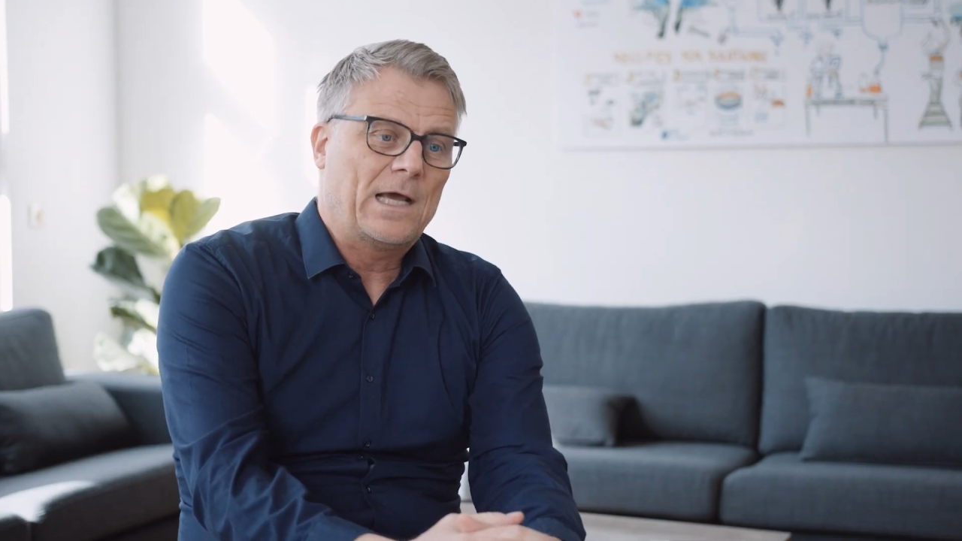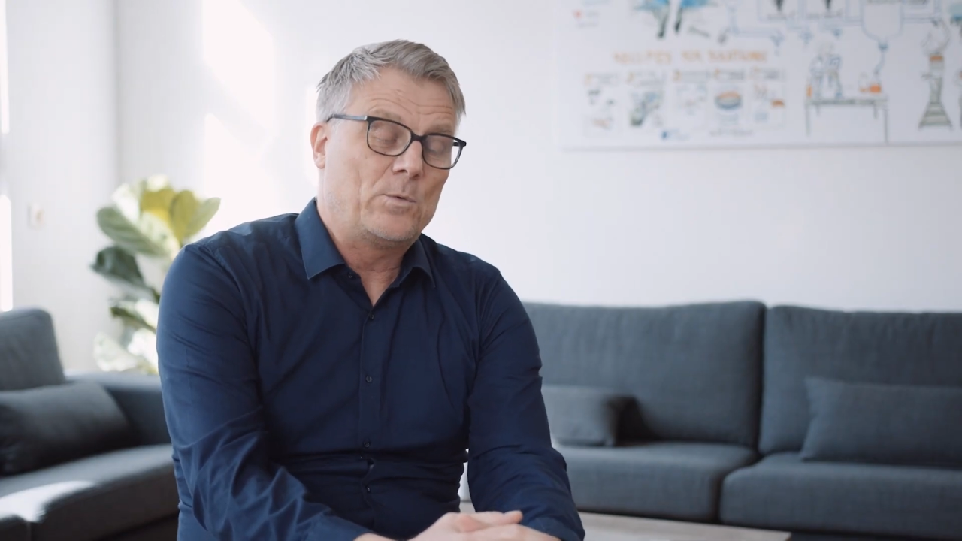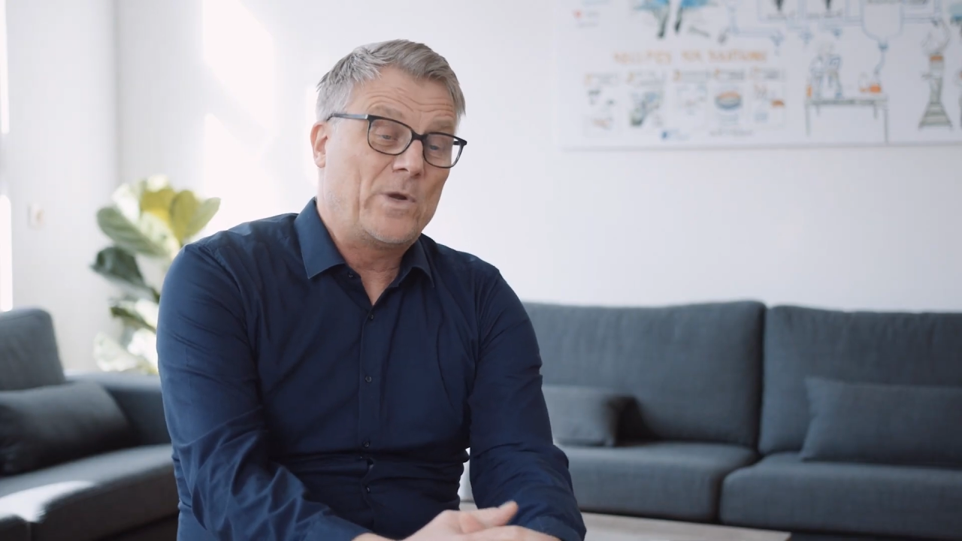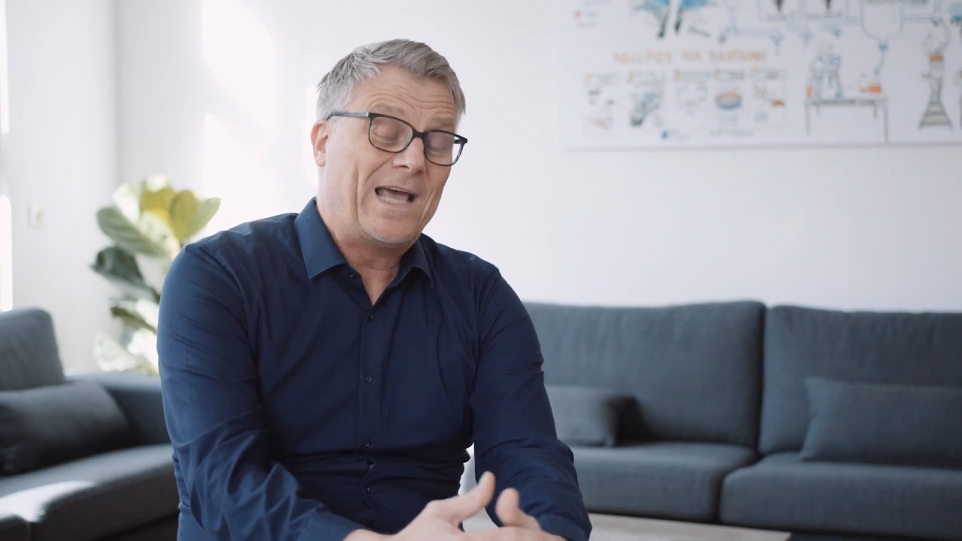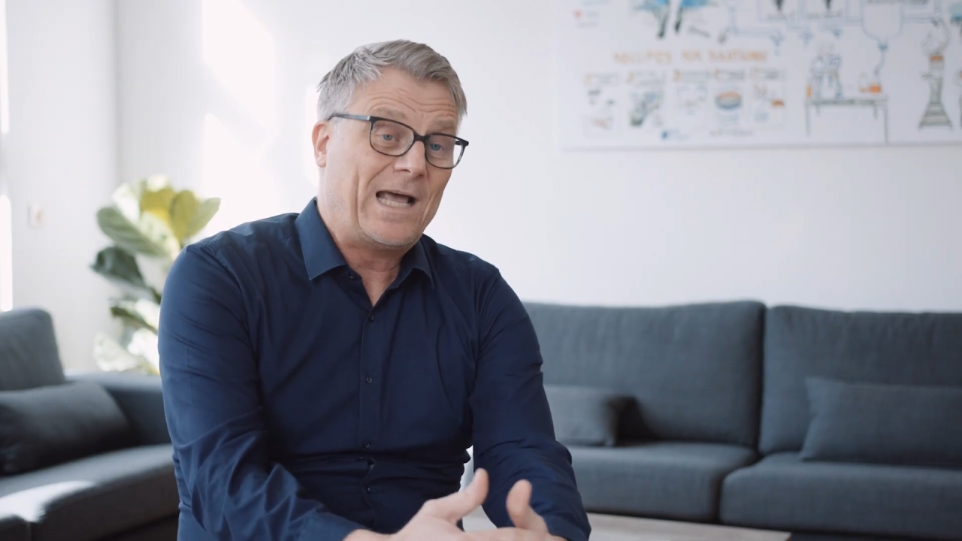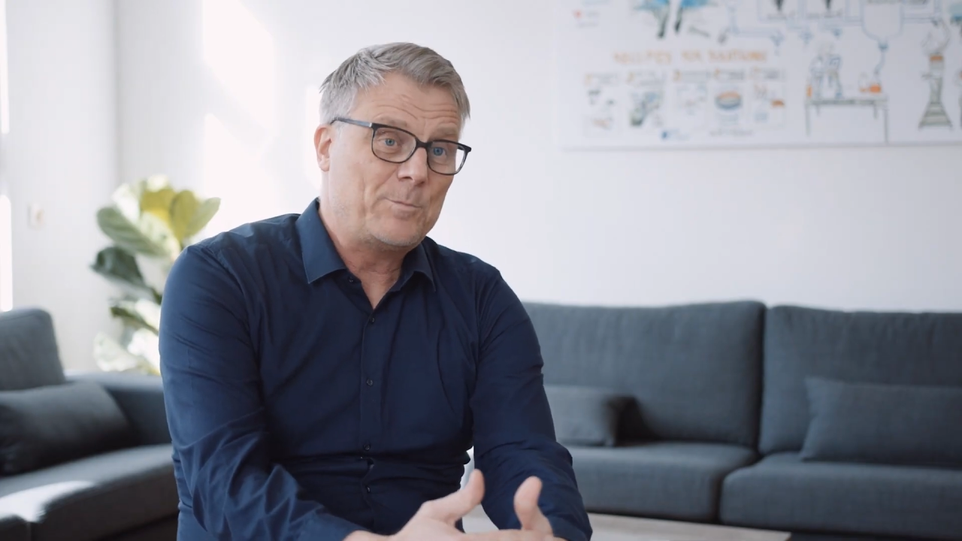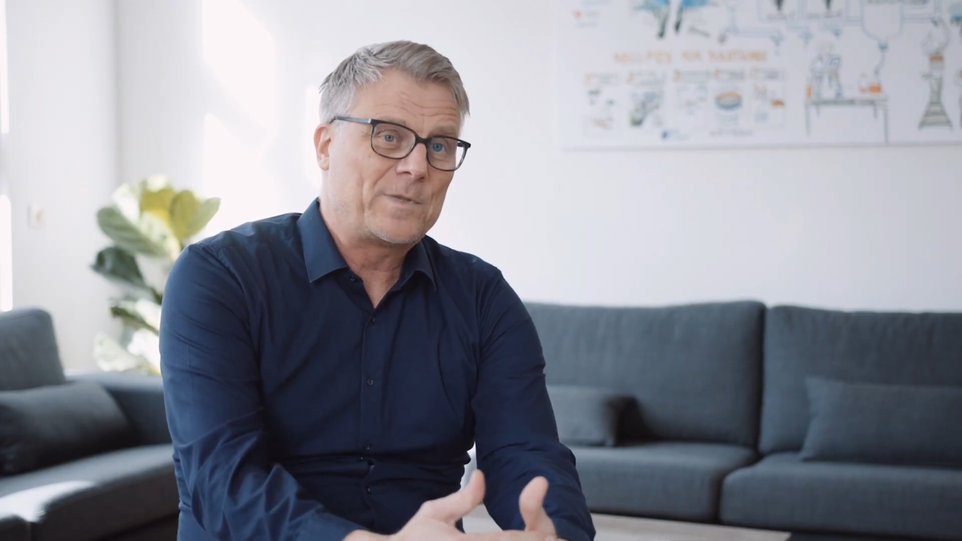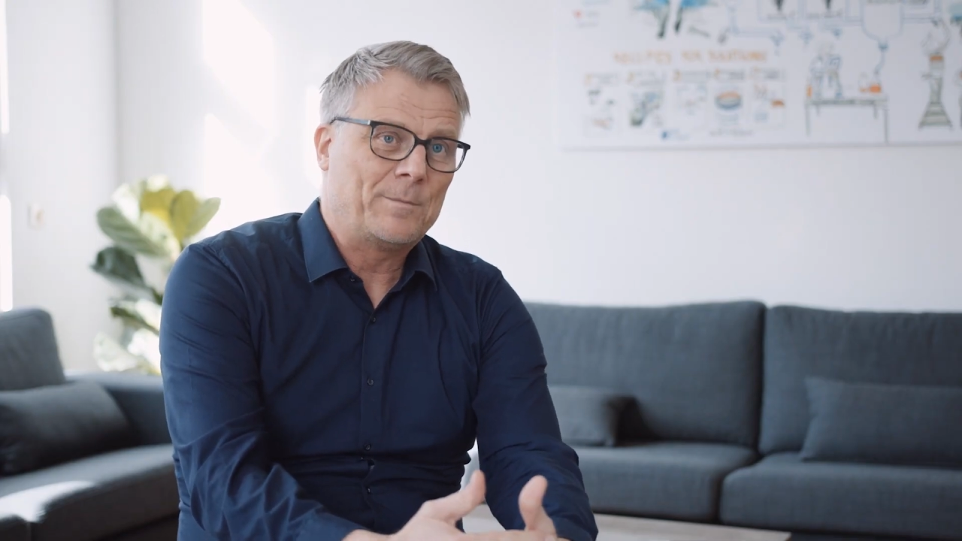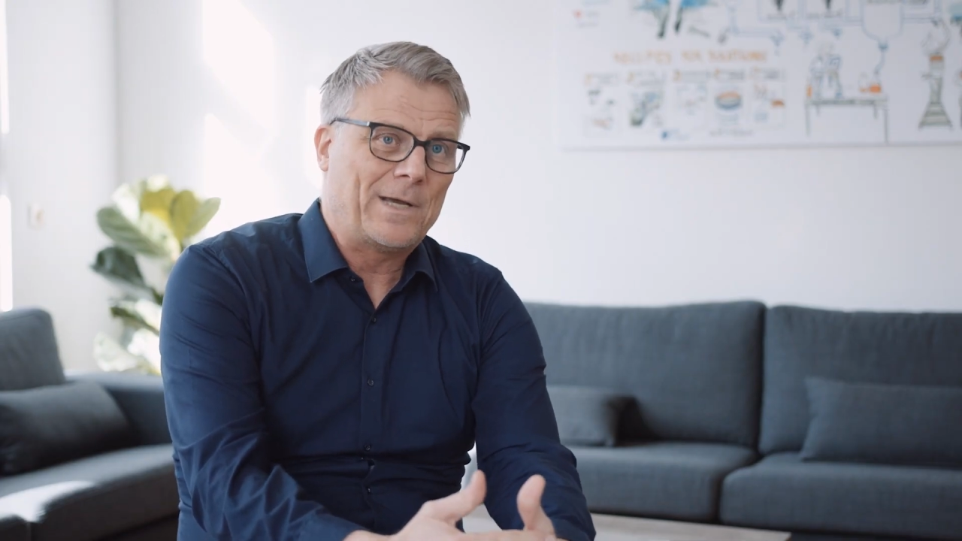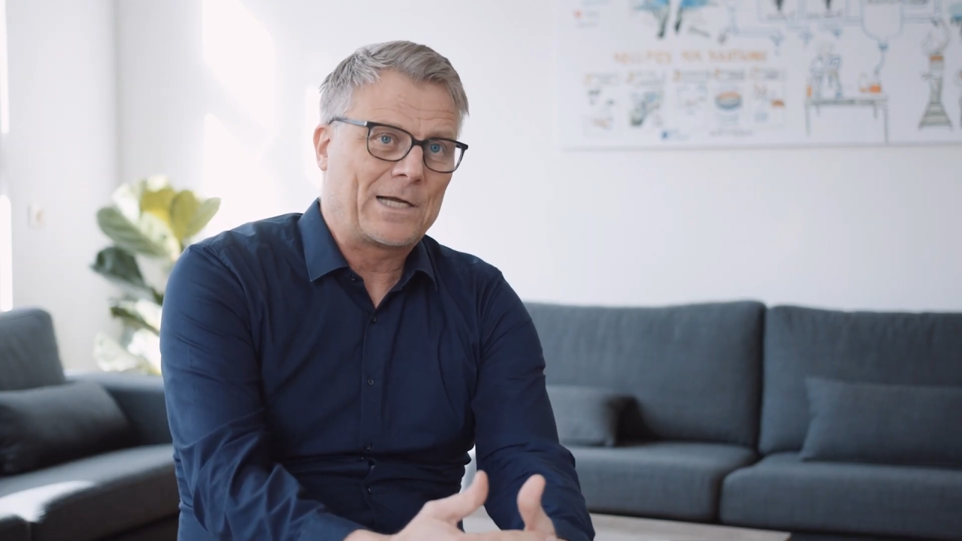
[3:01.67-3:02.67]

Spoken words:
And we help them